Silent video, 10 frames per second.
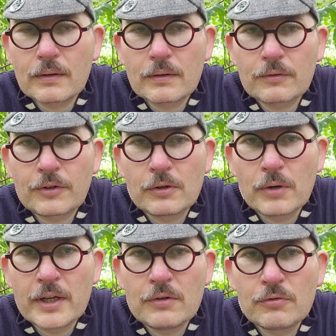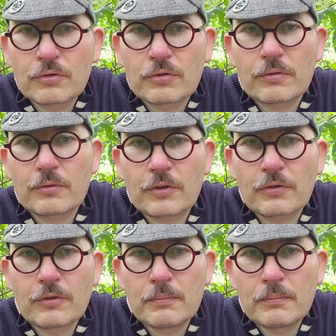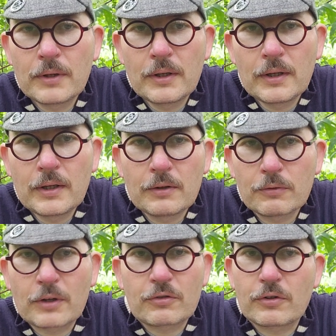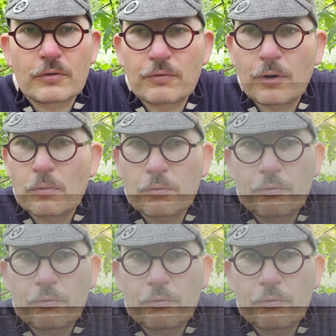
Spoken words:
single hinge system. Essentially just fold the